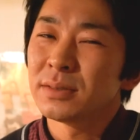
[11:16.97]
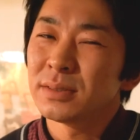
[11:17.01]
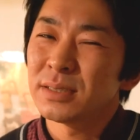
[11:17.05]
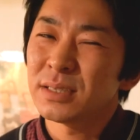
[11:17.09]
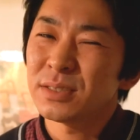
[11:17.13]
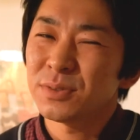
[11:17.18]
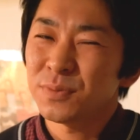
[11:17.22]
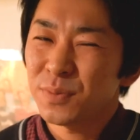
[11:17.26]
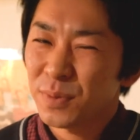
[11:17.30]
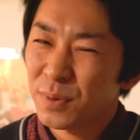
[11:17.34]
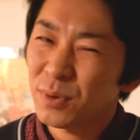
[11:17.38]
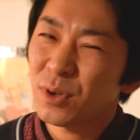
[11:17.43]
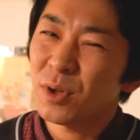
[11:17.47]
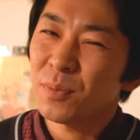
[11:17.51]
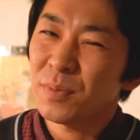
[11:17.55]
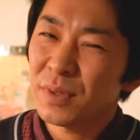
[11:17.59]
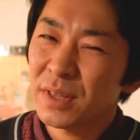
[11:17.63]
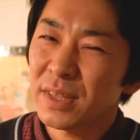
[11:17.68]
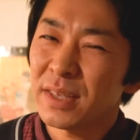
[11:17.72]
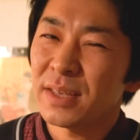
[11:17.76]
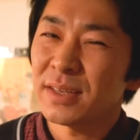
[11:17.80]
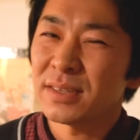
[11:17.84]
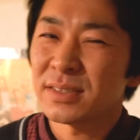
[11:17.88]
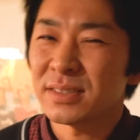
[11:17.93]
Just few
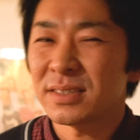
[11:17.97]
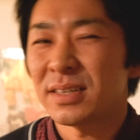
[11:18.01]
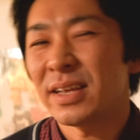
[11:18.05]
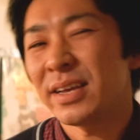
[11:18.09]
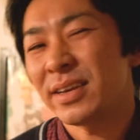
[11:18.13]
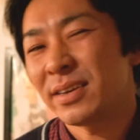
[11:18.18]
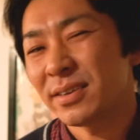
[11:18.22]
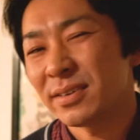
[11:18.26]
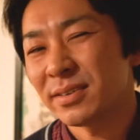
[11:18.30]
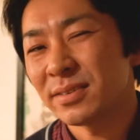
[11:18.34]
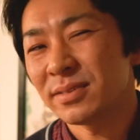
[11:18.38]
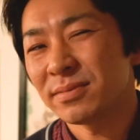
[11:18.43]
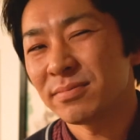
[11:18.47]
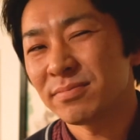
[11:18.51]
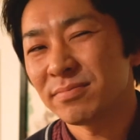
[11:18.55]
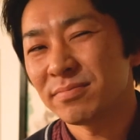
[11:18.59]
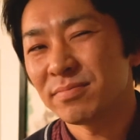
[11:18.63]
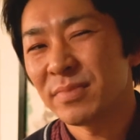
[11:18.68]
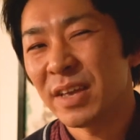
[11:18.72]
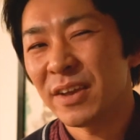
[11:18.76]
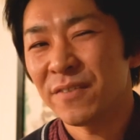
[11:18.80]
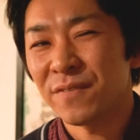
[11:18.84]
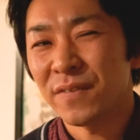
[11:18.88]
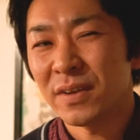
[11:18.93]
comedians like
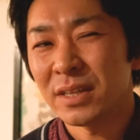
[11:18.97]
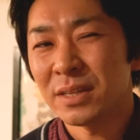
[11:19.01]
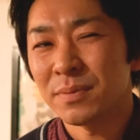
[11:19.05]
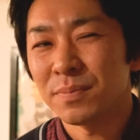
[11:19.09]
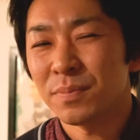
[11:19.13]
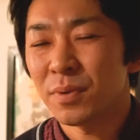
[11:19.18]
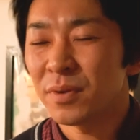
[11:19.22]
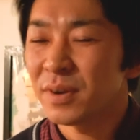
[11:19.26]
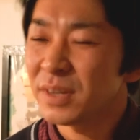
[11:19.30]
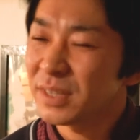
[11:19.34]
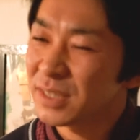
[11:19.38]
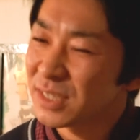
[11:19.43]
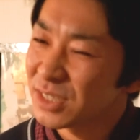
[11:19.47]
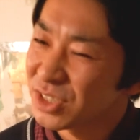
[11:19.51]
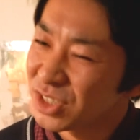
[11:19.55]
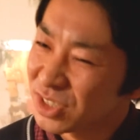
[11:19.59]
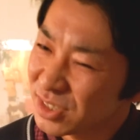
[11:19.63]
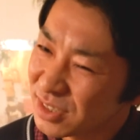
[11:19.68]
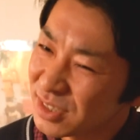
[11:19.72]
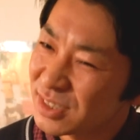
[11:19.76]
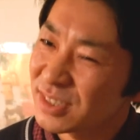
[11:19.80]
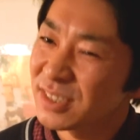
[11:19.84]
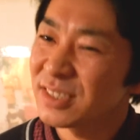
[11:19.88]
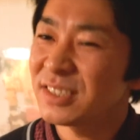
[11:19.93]
make fun of
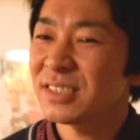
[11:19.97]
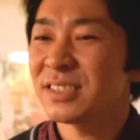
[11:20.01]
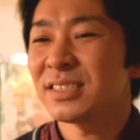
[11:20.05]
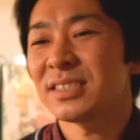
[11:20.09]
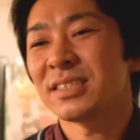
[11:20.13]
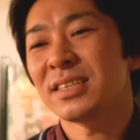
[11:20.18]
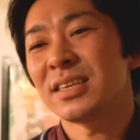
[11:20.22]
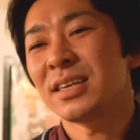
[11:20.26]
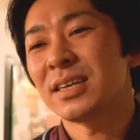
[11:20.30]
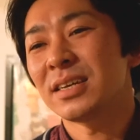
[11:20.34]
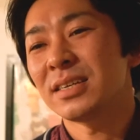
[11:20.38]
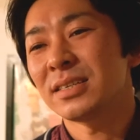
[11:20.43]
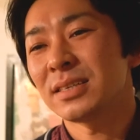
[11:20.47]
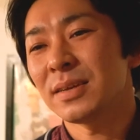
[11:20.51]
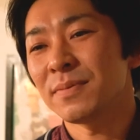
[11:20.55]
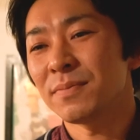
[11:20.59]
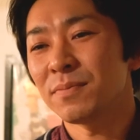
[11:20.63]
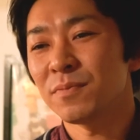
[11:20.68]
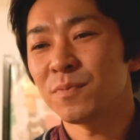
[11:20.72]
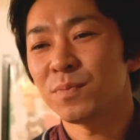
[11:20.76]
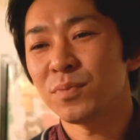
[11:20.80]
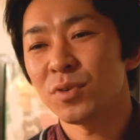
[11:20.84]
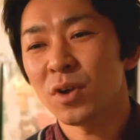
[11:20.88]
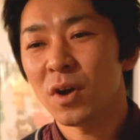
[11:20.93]
politicians,
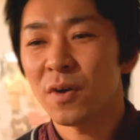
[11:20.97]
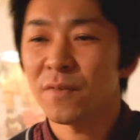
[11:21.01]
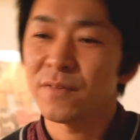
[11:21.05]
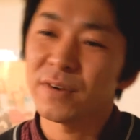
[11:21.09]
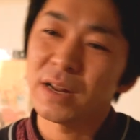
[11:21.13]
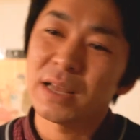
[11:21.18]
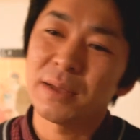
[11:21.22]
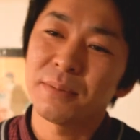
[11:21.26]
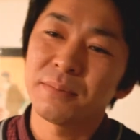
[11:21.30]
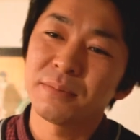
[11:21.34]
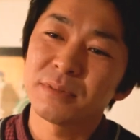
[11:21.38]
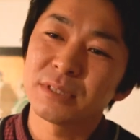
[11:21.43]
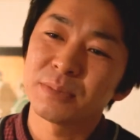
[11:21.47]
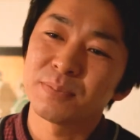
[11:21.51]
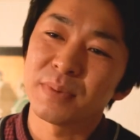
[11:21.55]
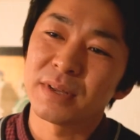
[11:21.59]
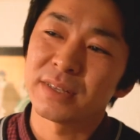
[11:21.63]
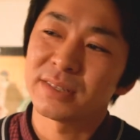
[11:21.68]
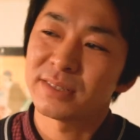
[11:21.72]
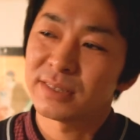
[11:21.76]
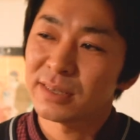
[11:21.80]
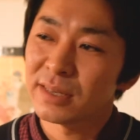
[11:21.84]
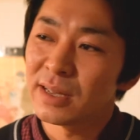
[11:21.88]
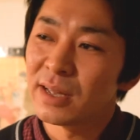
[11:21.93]
some problems,
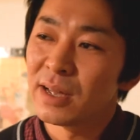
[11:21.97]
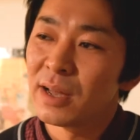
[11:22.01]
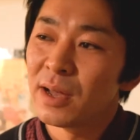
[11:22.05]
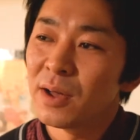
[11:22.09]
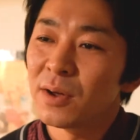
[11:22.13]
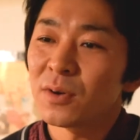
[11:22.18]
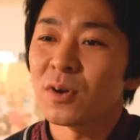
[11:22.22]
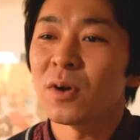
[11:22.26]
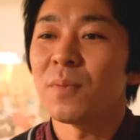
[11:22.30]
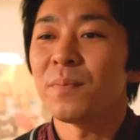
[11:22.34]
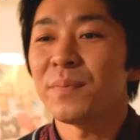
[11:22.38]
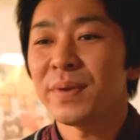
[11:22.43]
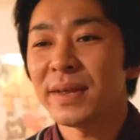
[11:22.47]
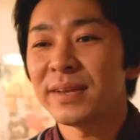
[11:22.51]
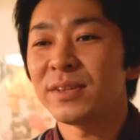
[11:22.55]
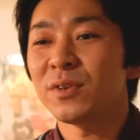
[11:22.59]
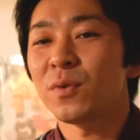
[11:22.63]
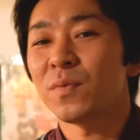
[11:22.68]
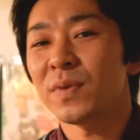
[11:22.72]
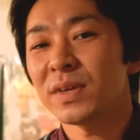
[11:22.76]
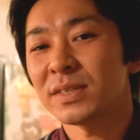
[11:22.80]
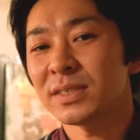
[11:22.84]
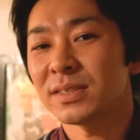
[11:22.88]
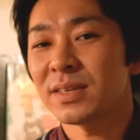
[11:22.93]
but compared
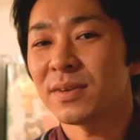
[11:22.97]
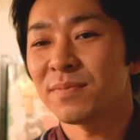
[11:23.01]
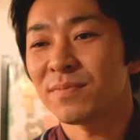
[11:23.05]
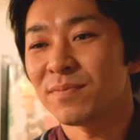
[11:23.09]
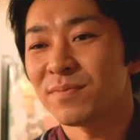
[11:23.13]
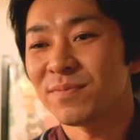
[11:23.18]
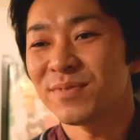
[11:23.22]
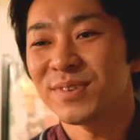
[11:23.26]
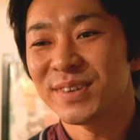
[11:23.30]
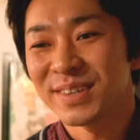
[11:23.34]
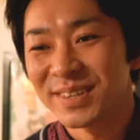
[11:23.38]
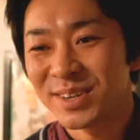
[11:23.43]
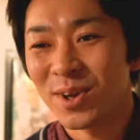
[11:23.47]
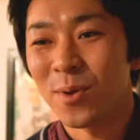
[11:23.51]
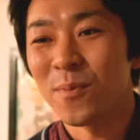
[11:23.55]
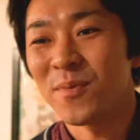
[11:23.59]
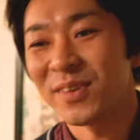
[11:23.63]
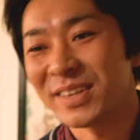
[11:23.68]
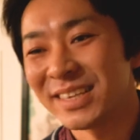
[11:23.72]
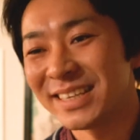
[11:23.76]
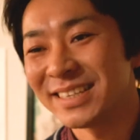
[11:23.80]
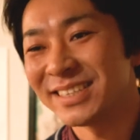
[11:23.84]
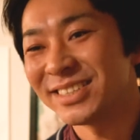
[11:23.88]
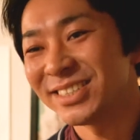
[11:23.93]
to Western
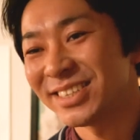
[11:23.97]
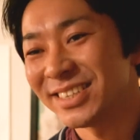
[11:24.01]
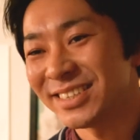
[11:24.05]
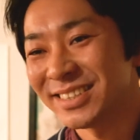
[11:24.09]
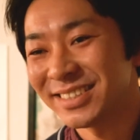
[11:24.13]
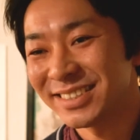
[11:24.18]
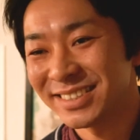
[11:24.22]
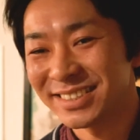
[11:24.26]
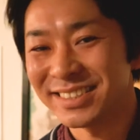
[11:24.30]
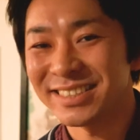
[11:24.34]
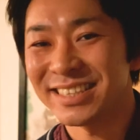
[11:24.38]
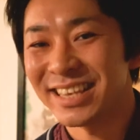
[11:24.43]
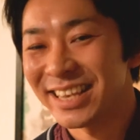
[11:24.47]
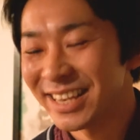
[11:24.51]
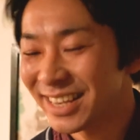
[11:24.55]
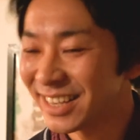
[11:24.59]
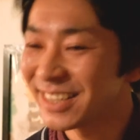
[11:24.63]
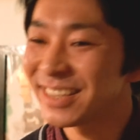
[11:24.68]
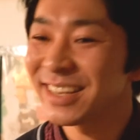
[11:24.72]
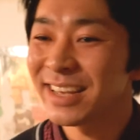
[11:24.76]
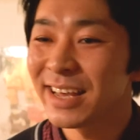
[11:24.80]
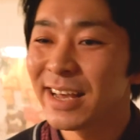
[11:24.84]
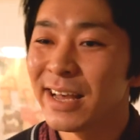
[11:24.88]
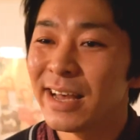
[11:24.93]
comedy
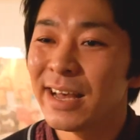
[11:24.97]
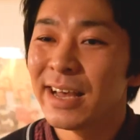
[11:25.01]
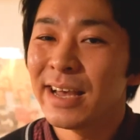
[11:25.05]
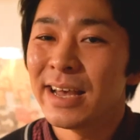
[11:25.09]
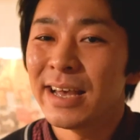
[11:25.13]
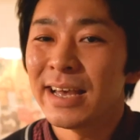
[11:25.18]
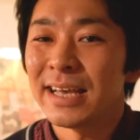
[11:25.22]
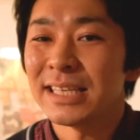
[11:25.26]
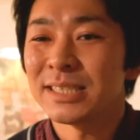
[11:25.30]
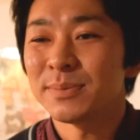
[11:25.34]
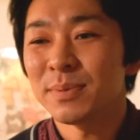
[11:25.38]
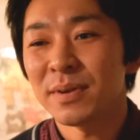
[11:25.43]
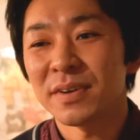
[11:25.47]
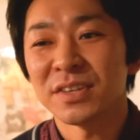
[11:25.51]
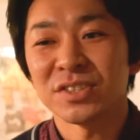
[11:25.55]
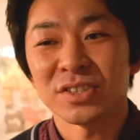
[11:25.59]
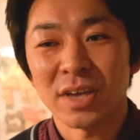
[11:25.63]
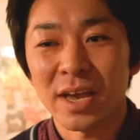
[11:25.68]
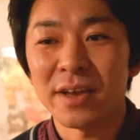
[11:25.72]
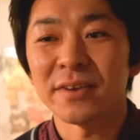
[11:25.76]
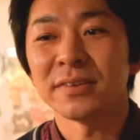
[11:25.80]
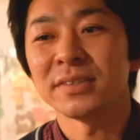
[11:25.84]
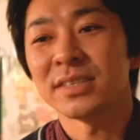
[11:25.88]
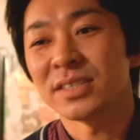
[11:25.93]
scene, it's very
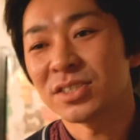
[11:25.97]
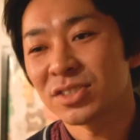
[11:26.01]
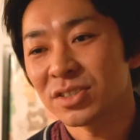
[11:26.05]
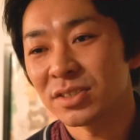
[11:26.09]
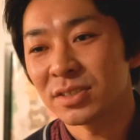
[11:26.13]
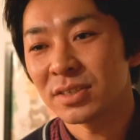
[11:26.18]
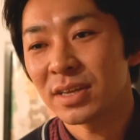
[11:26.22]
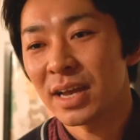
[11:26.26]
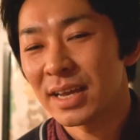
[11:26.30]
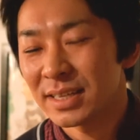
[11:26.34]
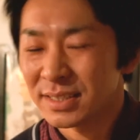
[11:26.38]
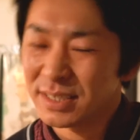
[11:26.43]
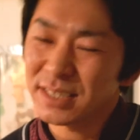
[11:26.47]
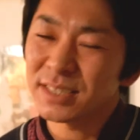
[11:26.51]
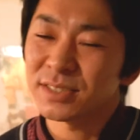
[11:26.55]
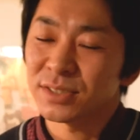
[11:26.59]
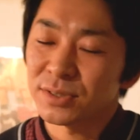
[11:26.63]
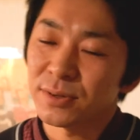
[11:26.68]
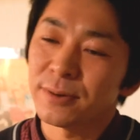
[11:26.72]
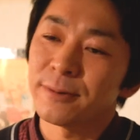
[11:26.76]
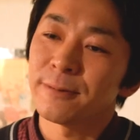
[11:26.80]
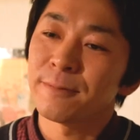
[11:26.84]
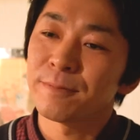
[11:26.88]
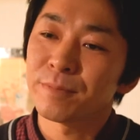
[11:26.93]
childish. I think
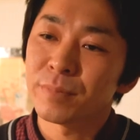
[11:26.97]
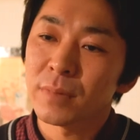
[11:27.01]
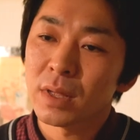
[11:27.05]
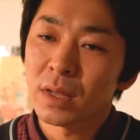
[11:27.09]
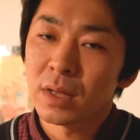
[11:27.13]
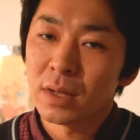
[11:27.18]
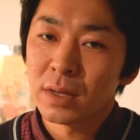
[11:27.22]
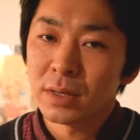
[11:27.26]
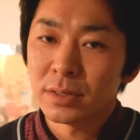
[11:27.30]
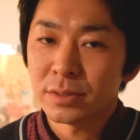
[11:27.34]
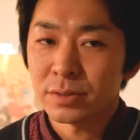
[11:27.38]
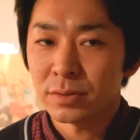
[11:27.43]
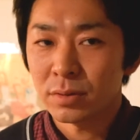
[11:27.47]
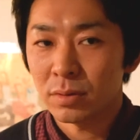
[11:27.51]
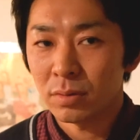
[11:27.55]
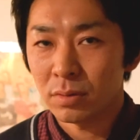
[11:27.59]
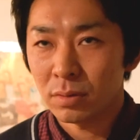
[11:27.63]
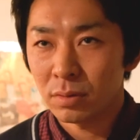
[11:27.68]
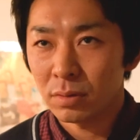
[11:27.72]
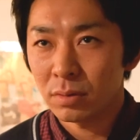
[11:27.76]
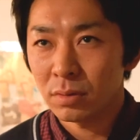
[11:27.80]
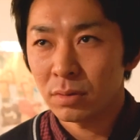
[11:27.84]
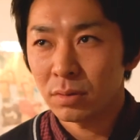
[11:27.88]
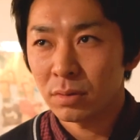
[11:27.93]
so.
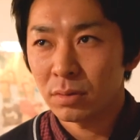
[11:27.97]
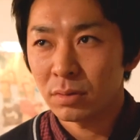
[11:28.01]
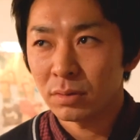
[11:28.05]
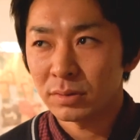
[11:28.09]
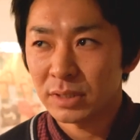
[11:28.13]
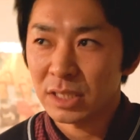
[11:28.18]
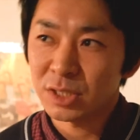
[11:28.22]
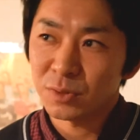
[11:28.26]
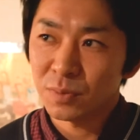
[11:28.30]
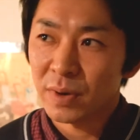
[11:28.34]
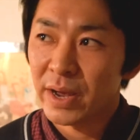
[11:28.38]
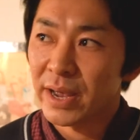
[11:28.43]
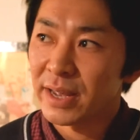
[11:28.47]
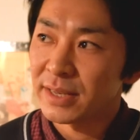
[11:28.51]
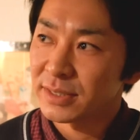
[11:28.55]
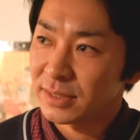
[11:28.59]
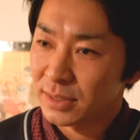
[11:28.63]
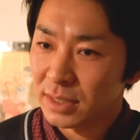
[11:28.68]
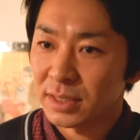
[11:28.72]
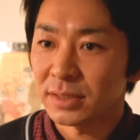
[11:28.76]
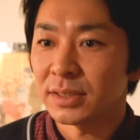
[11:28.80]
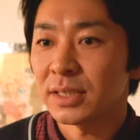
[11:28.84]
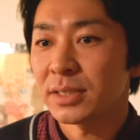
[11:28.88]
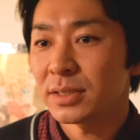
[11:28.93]
So that's why I
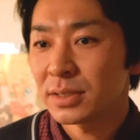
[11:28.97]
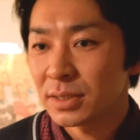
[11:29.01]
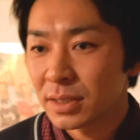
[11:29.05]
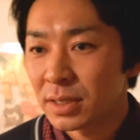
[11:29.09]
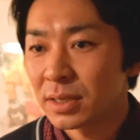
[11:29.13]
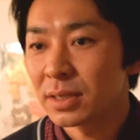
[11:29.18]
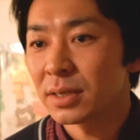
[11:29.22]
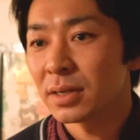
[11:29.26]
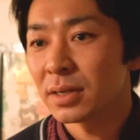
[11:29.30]
started